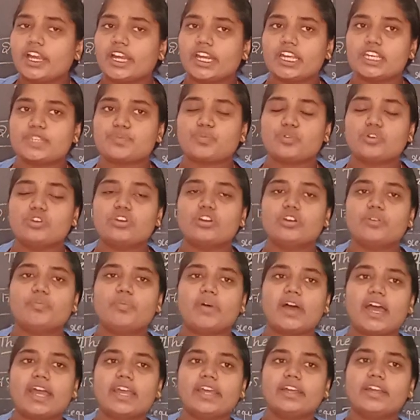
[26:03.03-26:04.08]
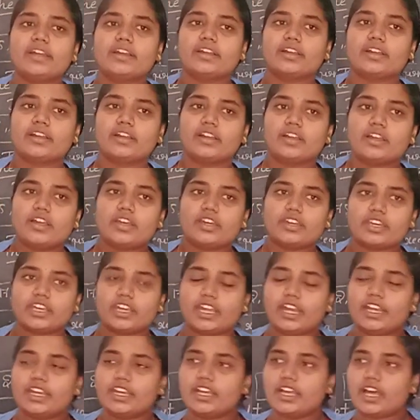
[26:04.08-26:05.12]
It is pulled by
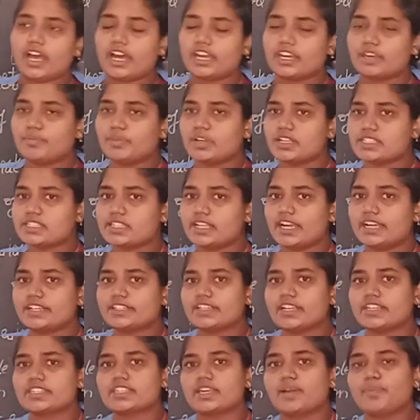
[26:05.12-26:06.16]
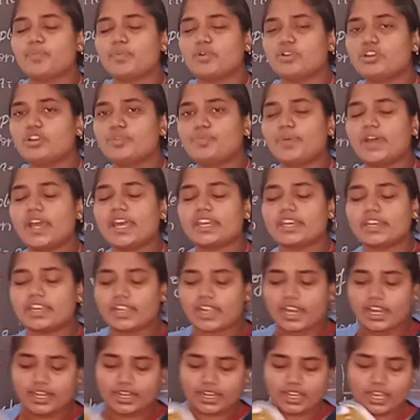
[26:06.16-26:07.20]
reindeer animals. Sledges are pulled by
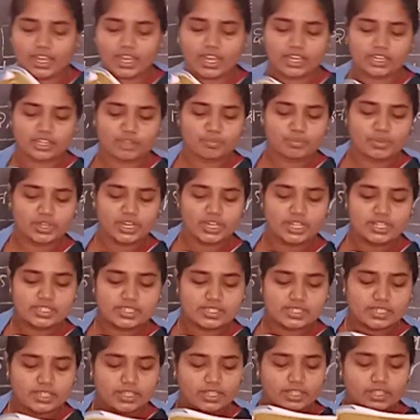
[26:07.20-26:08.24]
reindeer animals.